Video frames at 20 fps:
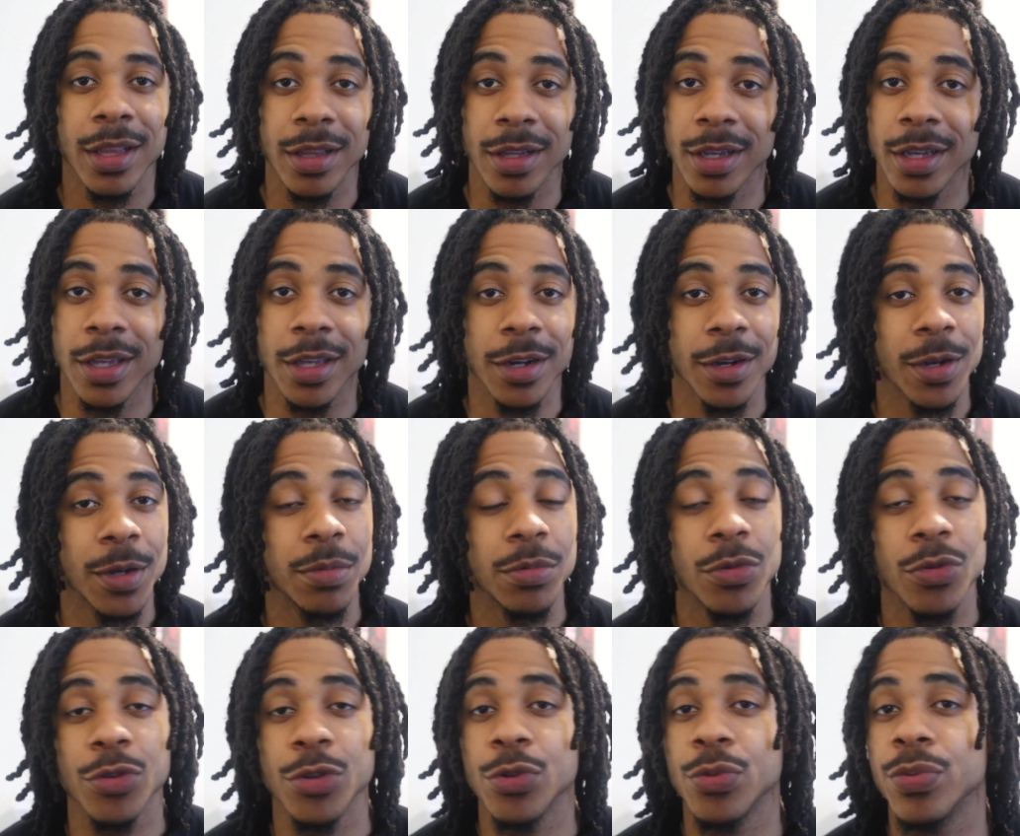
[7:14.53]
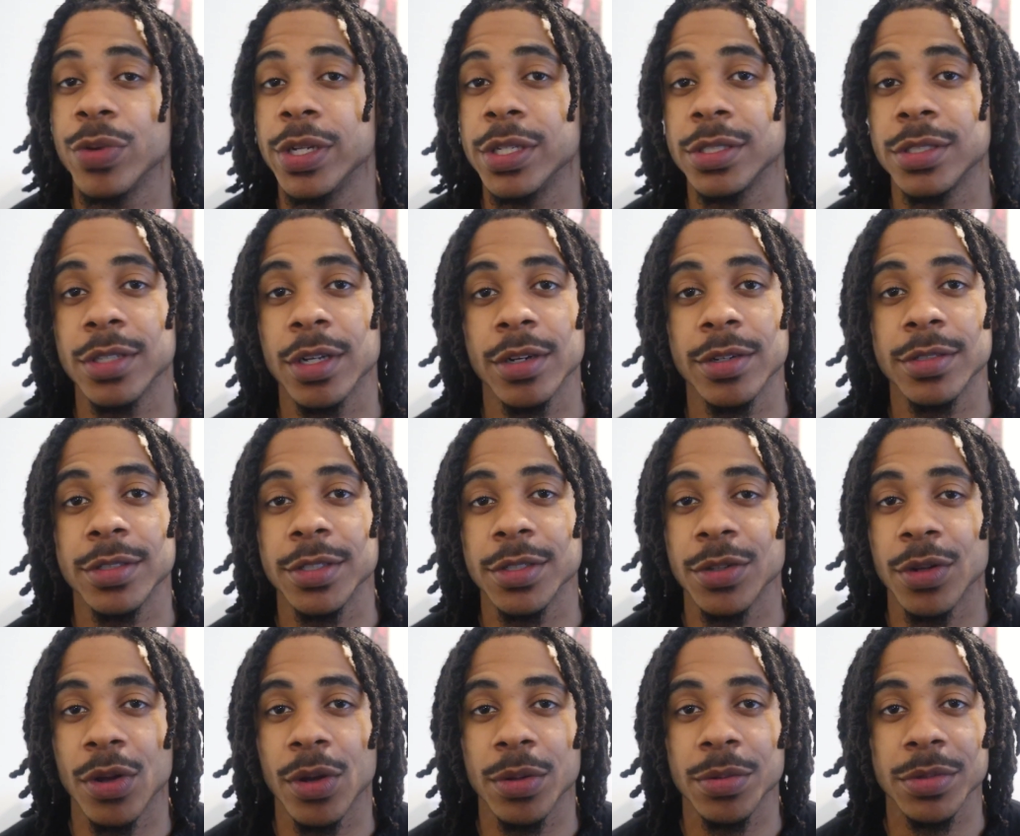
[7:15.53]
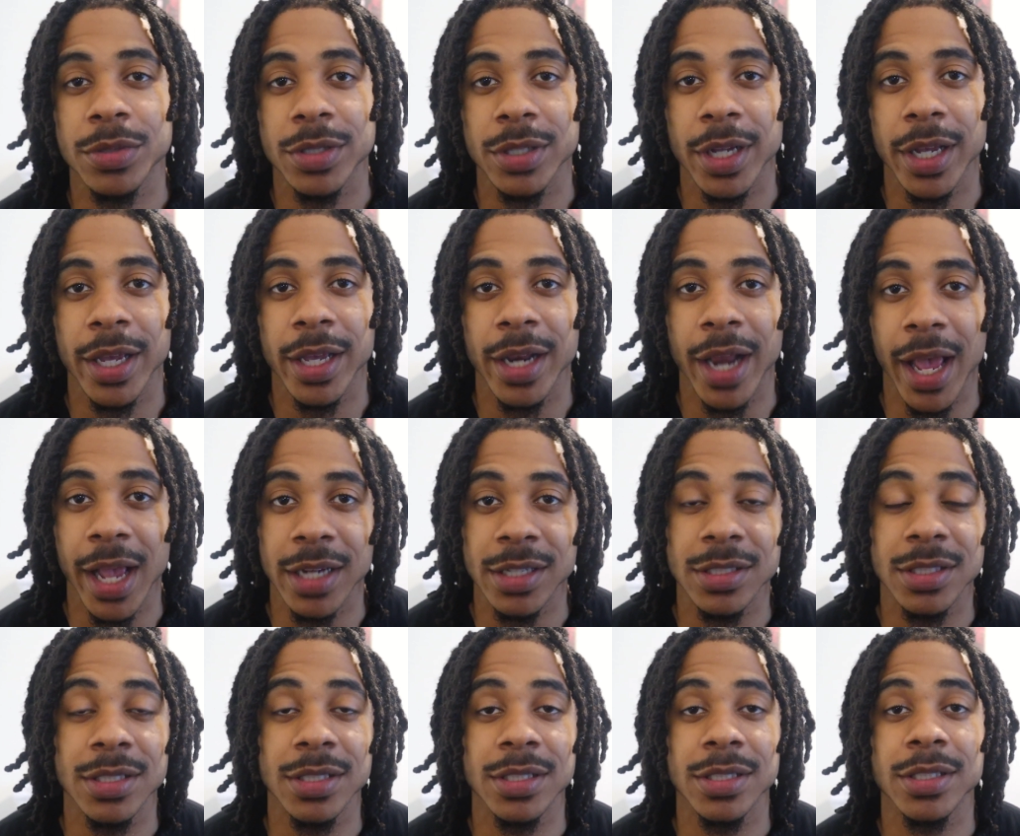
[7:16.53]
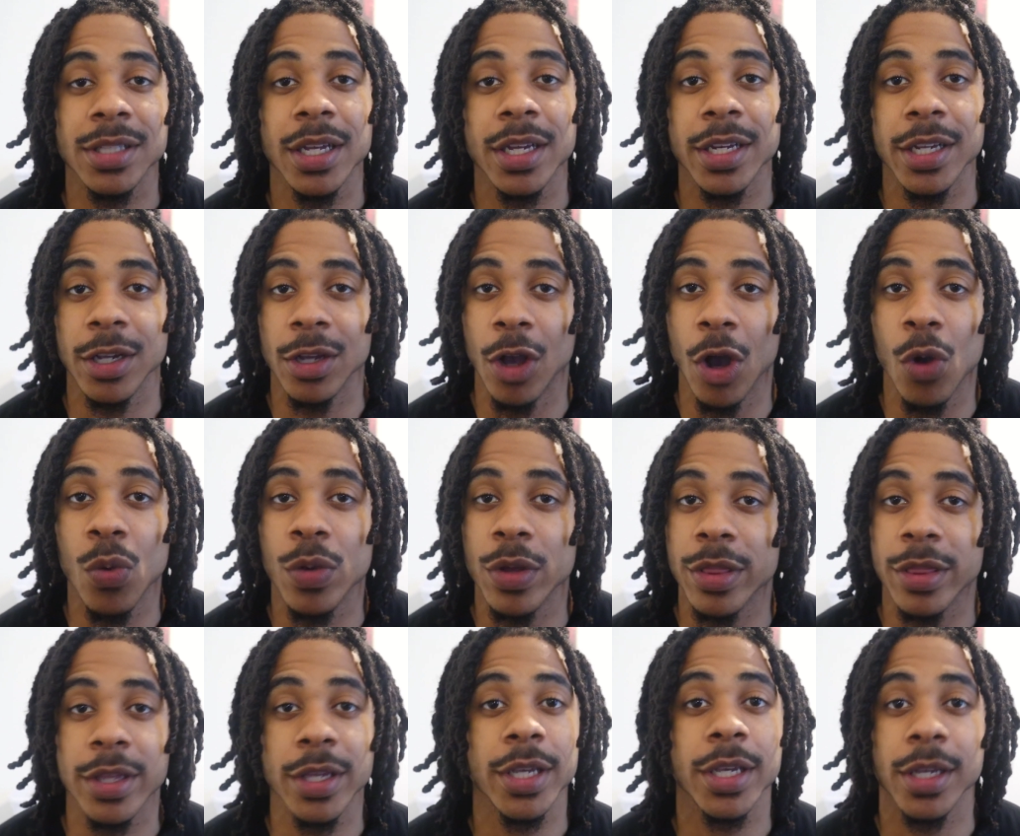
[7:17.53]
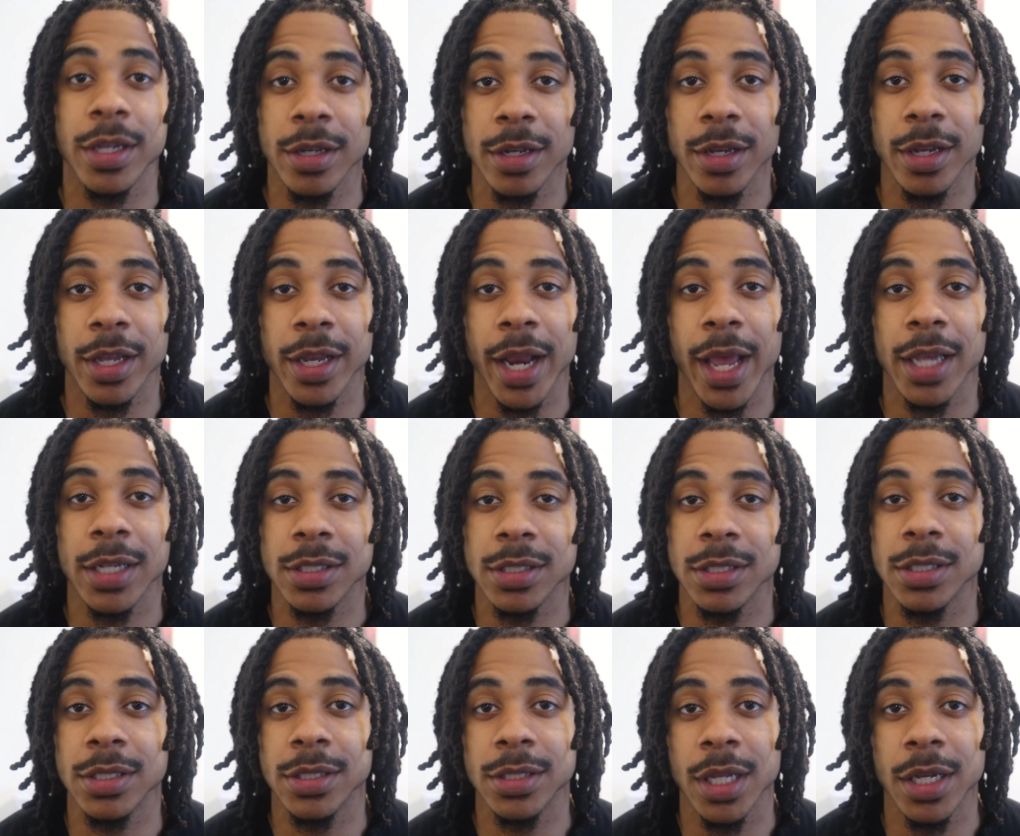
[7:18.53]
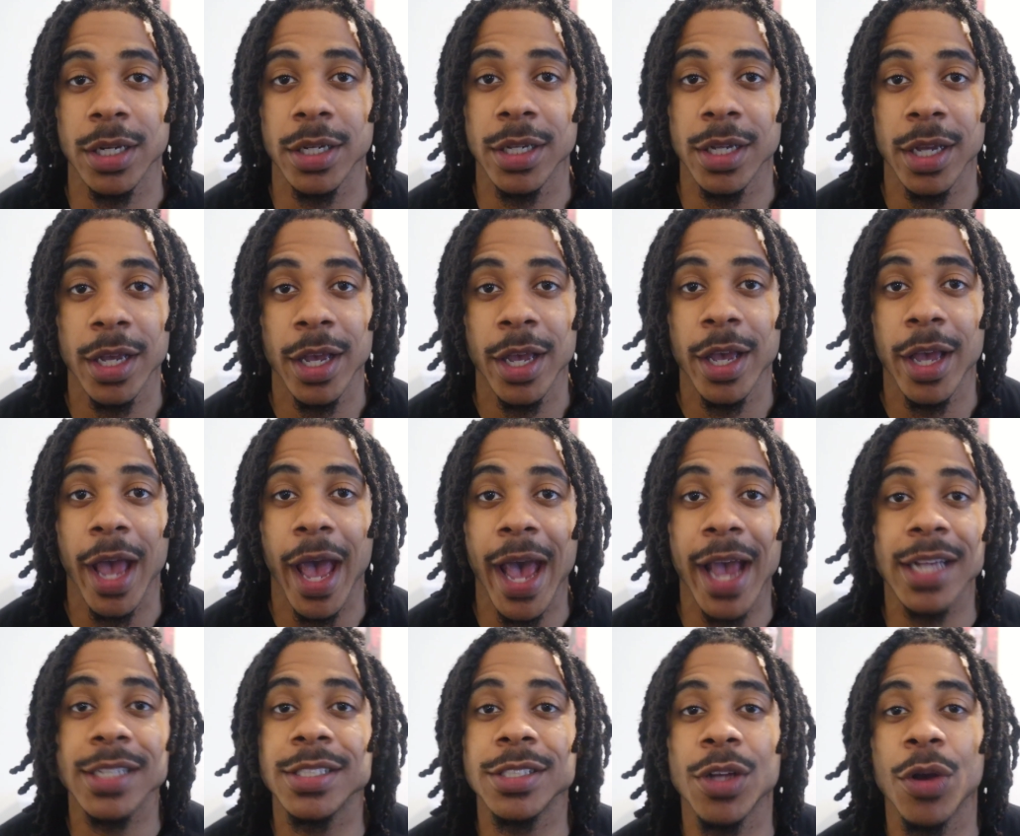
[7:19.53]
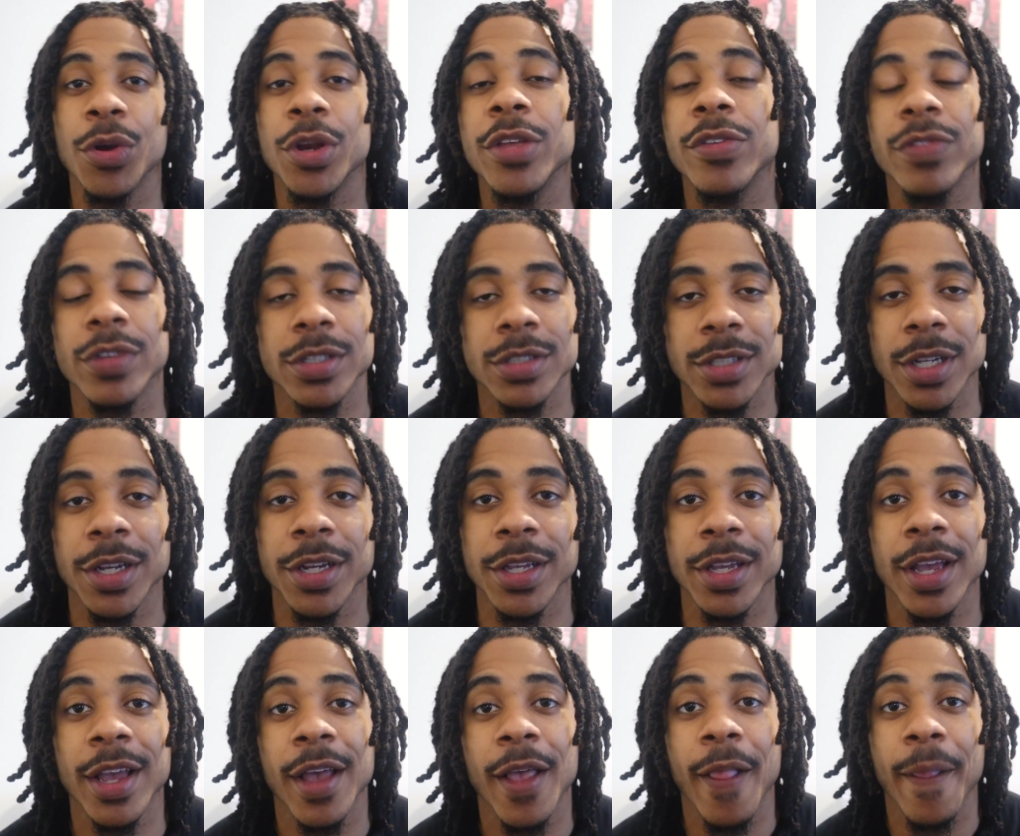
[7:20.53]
Look it up, do your research, you know what I'm saying? Actually study, go within and actually study. Actually, don't even study.